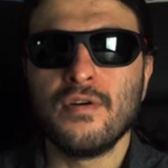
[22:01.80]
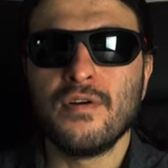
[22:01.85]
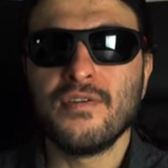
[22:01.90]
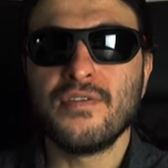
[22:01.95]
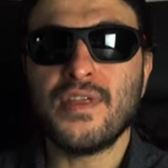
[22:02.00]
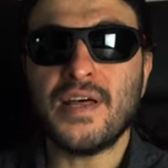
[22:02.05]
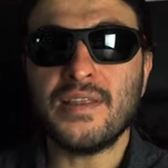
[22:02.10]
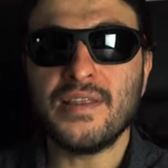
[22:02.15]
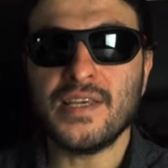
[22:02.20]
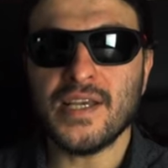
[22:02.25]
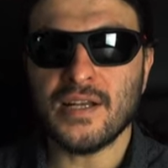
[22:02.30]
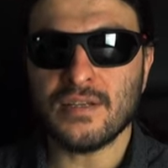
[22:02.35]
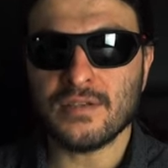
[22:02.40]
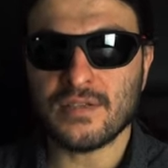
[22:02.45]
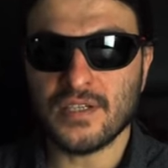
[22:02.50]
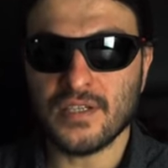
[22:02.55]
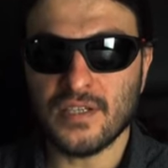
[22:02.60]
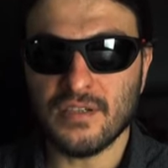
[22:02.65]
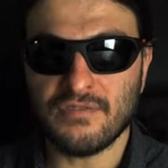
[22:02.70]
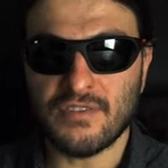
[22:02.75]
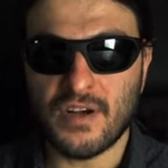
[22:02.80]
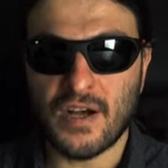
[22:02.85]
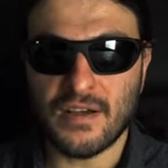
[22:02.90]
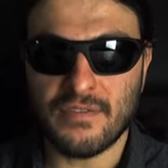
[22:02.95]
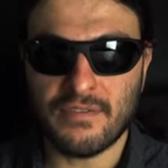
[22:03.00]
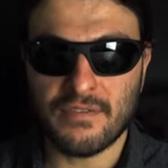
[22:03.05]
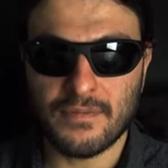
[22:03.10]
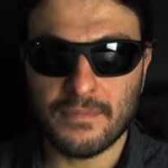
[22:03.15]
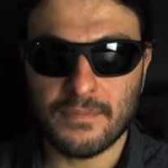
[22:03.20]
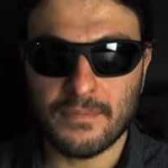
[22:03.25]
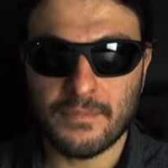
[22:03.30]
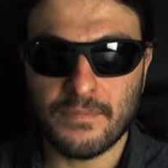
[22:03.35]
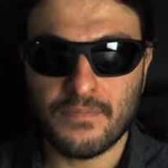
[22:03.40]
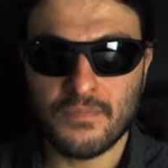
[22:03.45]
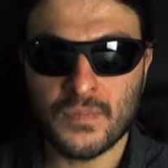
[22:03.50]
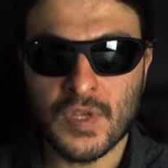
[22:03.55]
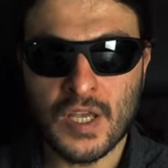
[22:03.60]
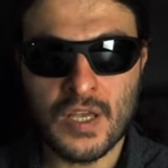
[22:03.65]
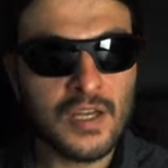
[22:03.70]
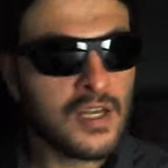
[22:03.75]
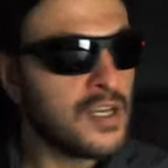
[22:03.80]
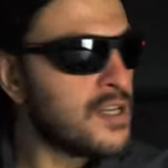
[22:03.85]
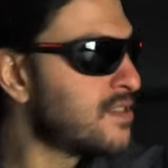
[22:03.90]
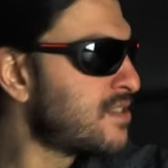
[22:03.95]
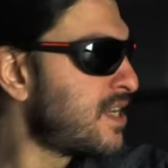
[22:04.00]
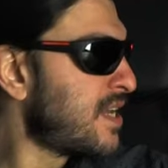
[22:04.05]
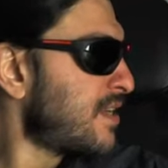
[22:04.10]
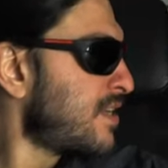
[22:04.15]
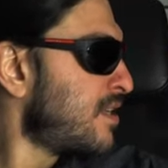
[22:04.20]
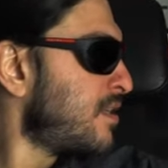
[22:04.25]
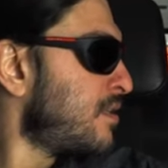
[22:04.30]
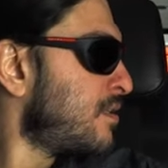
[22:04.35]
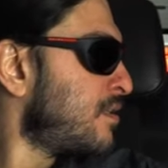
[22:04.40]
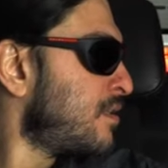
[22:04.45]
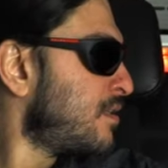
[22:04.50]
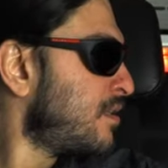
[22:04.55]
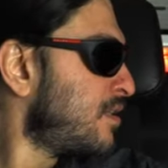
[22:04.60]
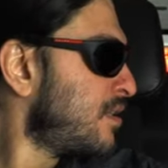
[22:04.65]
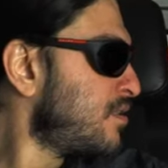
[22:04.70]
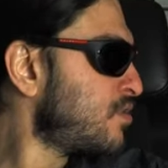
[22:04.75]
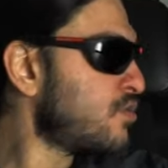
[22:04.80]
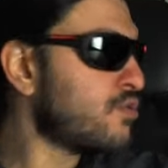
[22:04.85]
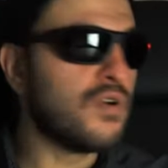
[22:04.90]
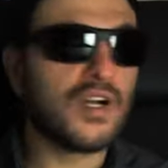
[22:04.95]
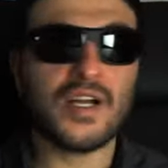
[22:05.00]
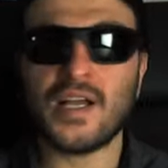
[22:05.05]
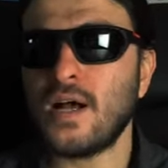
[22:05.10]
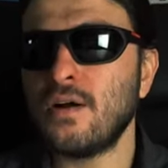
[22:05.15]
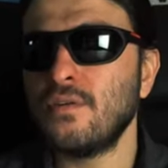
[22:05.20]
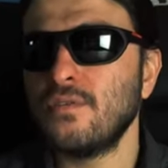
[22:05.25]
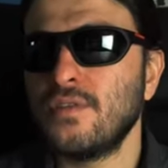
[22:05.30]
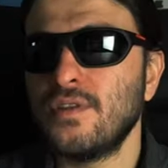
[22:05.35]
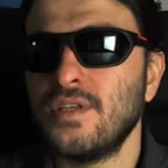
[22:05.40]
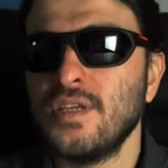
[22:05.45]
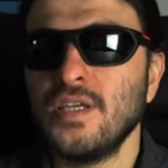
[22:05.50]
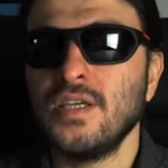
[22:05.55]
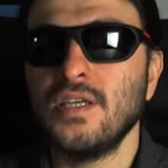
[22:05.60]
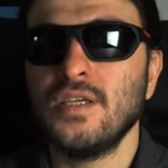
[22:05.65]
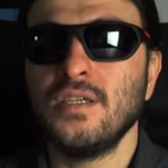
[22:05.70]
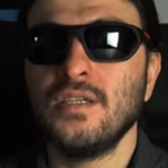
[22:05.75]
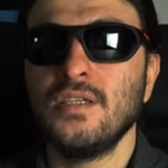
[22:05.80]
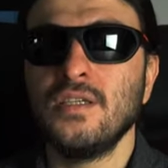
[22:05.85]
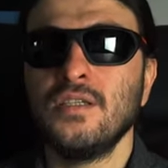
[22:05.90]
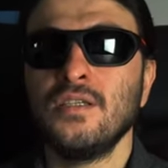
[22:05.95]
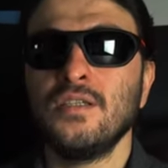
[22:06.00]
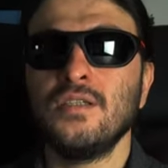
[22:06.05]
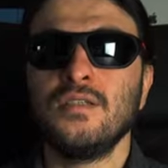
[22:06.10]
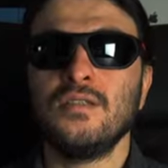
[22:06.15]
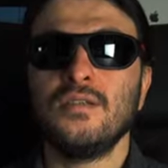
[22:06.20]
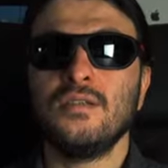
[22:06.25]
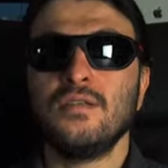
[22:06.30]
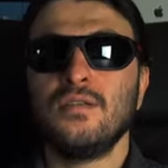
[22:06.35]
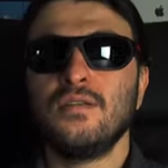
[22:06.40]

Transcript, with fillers: than the LCD-5. Taking into account the